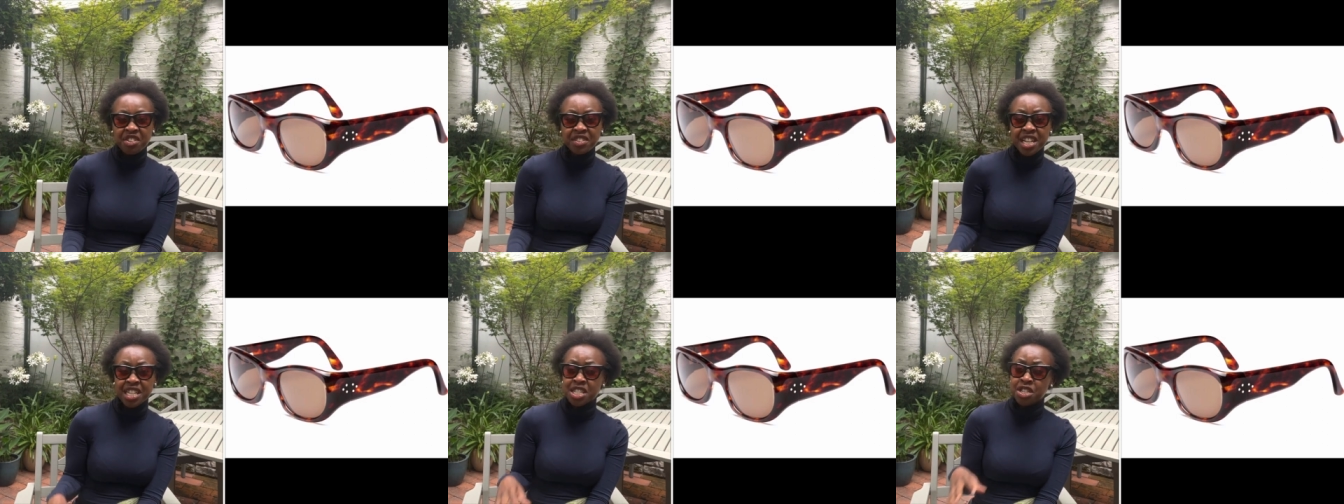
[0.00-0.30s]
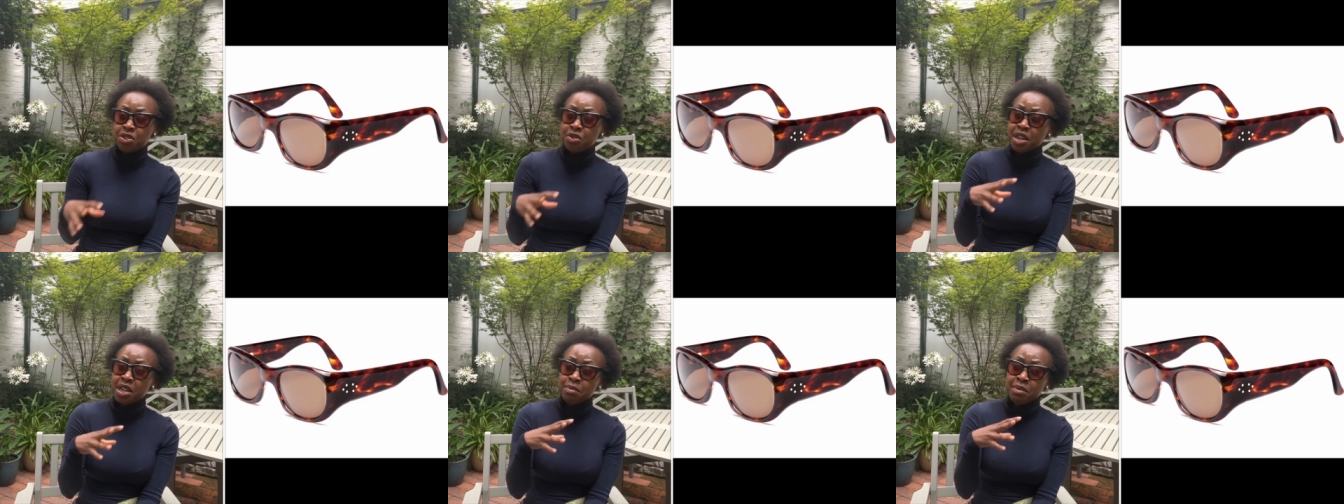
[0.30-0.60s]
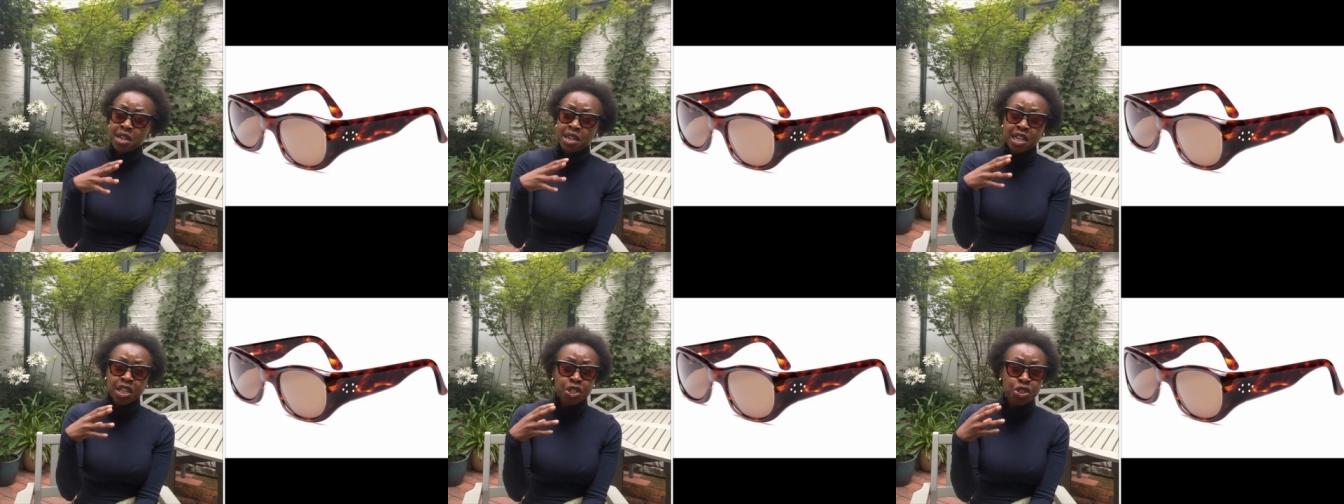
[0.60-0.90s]
that's
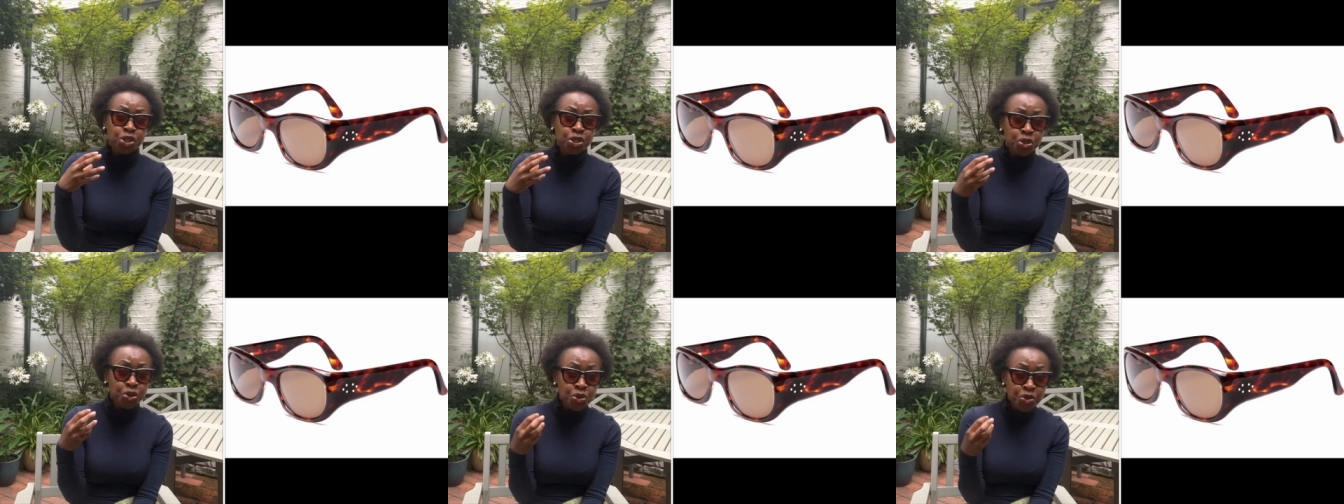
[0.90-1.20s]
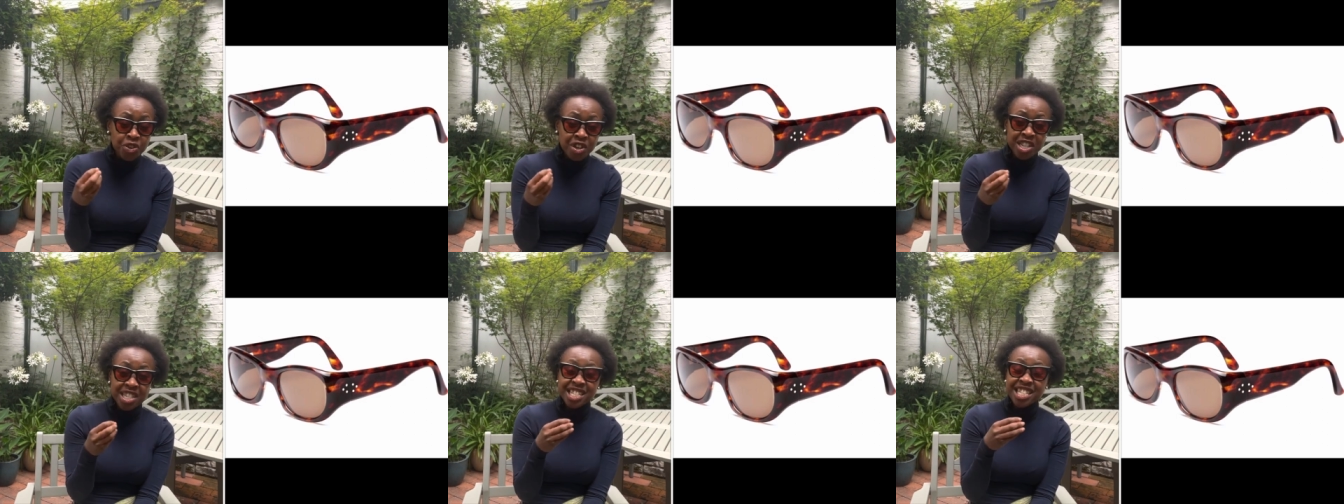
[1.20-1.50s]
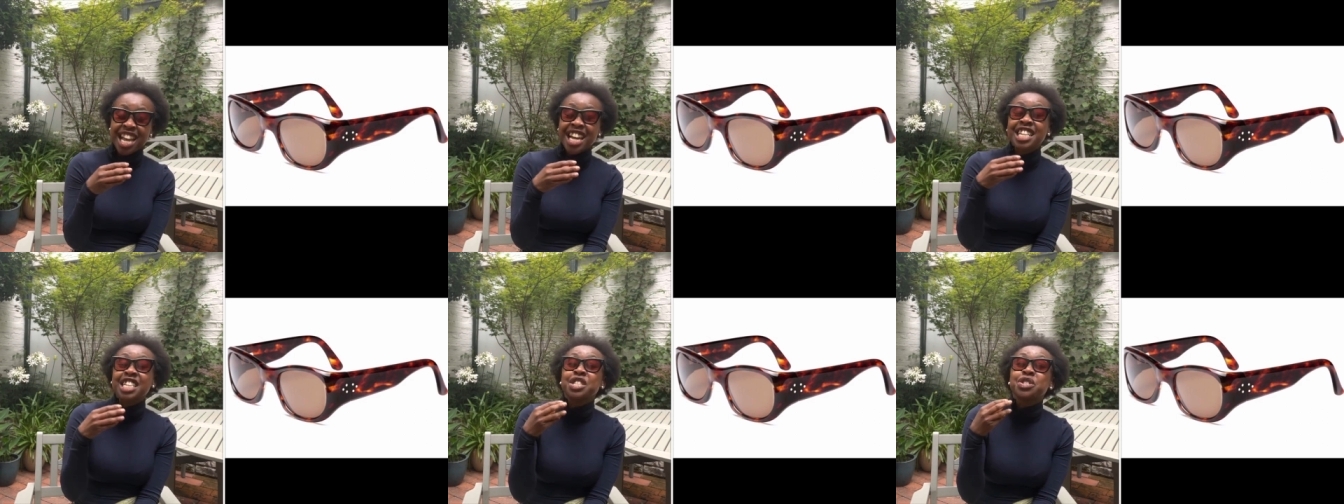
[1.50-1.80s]
incredibly luxurious
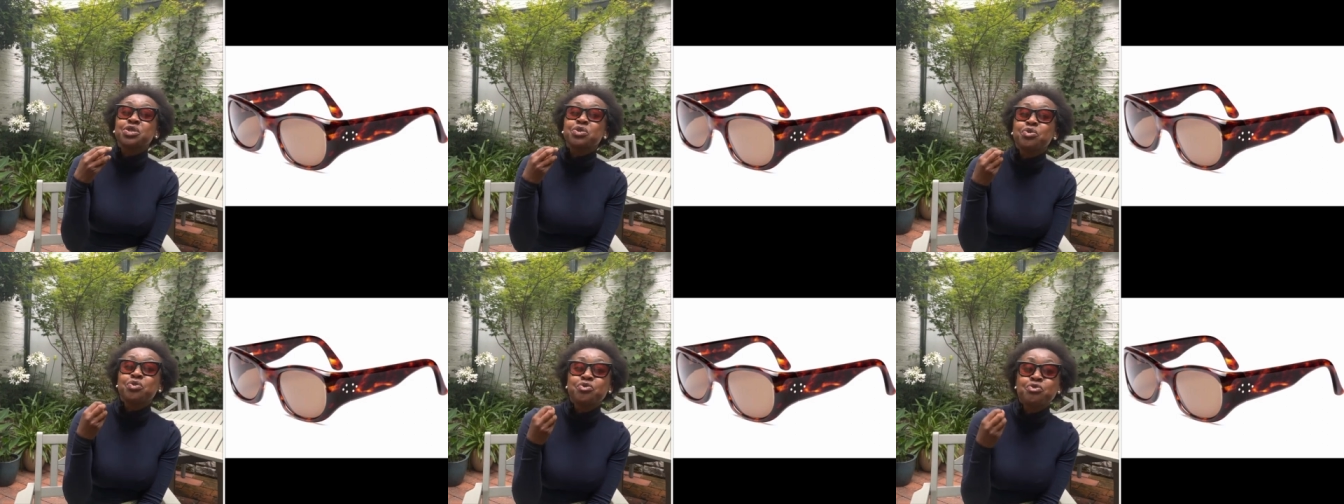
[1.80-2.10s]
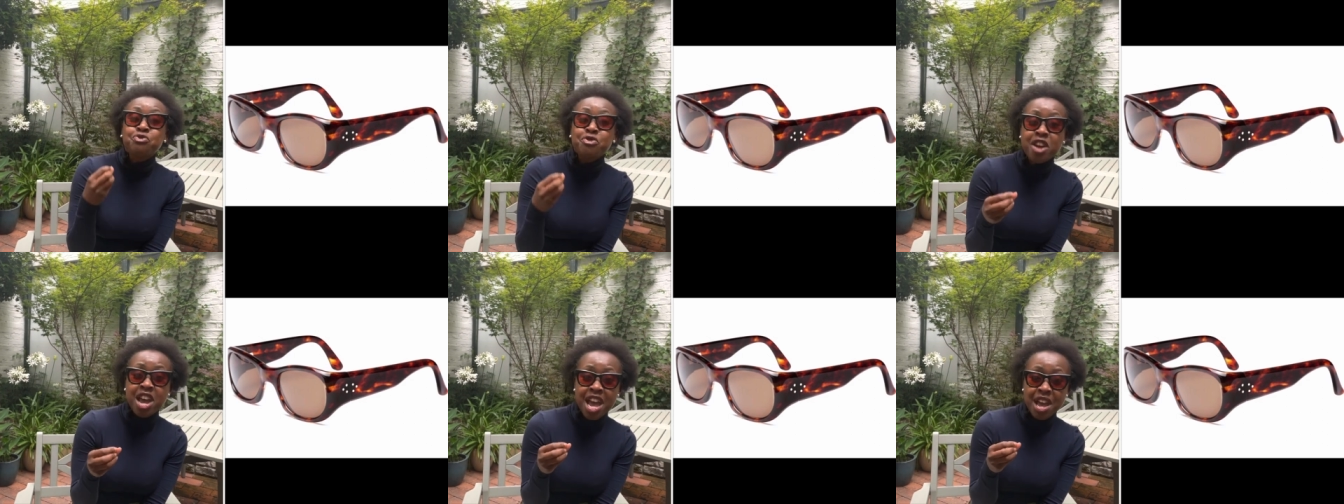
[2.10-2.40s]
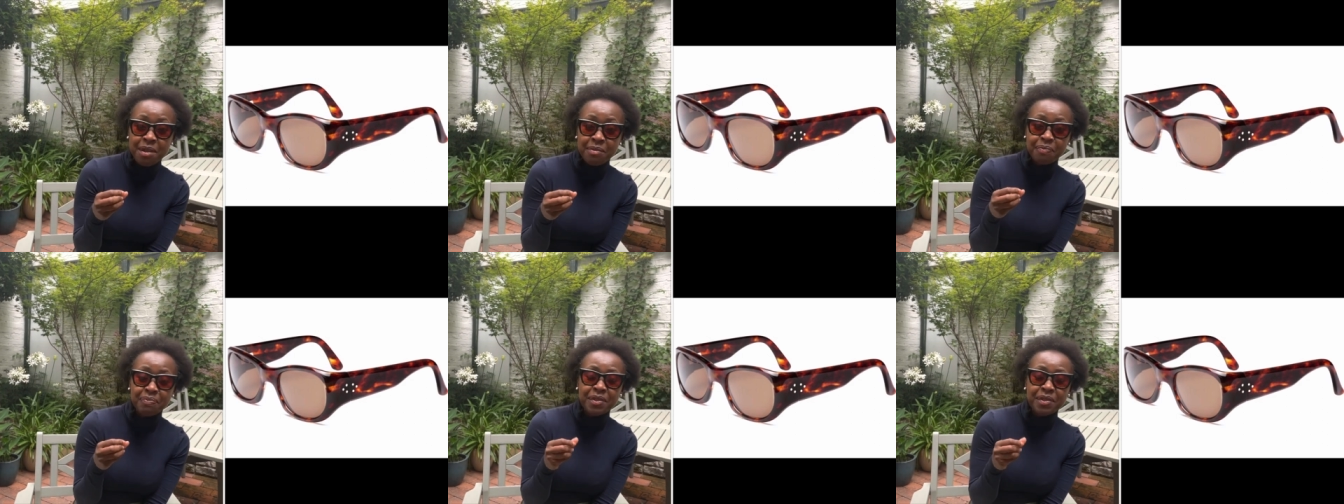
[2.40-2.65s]
and it's rare.